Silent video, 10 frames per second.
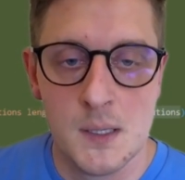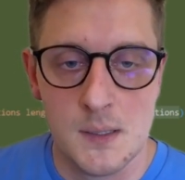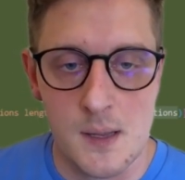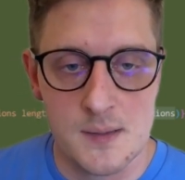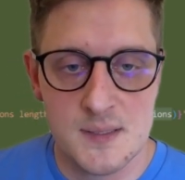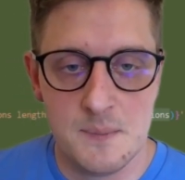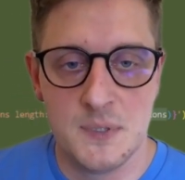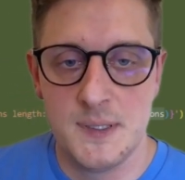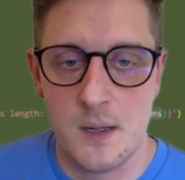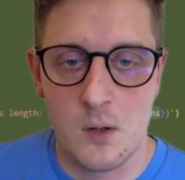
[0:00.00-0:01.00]
That's
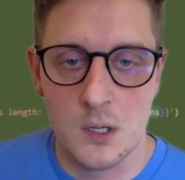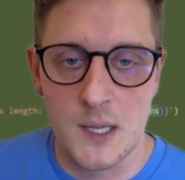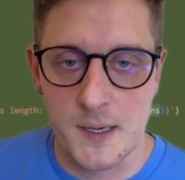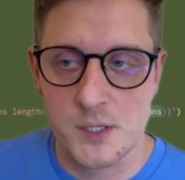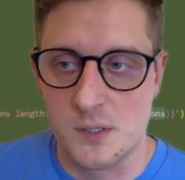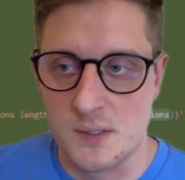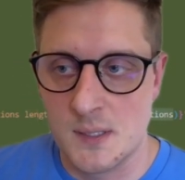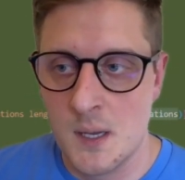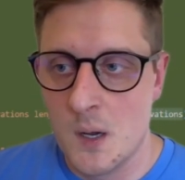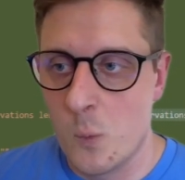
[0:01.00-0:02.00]
simply the
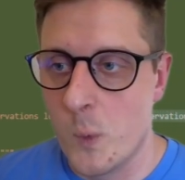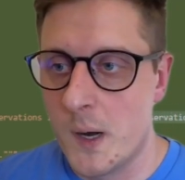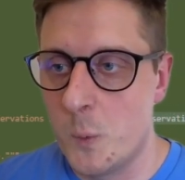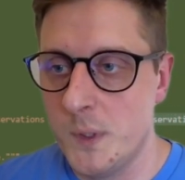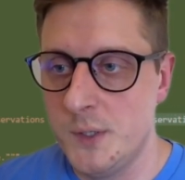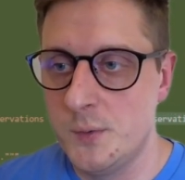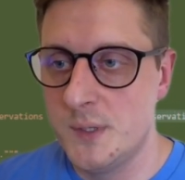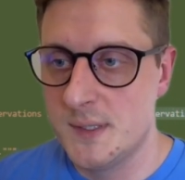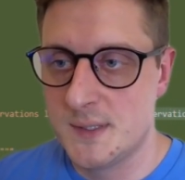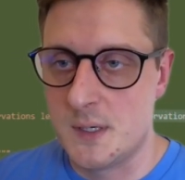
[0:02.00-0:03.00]
collections where we do
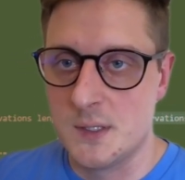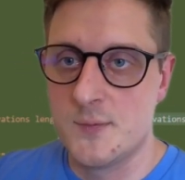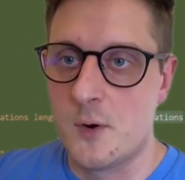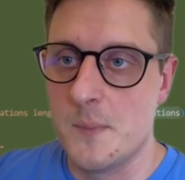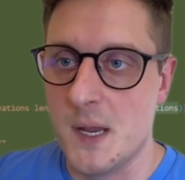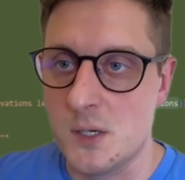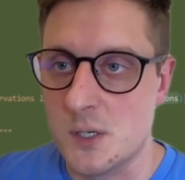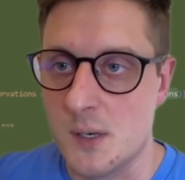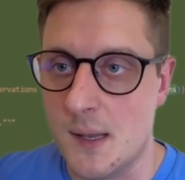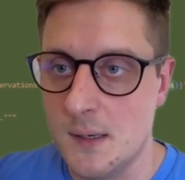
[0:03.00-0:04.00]
this
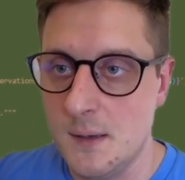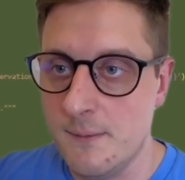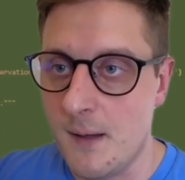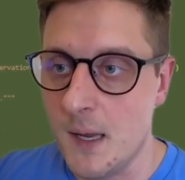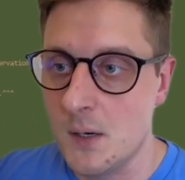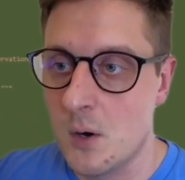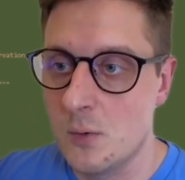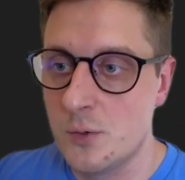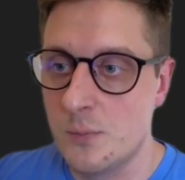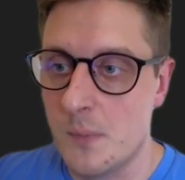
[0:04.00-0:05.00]
transformation. And if I go
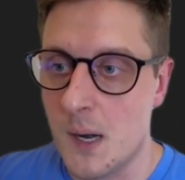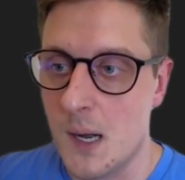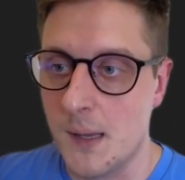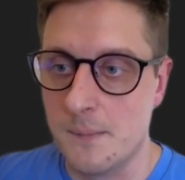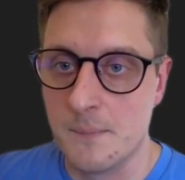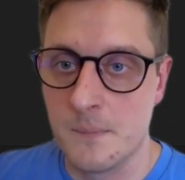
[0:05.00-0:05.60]
to my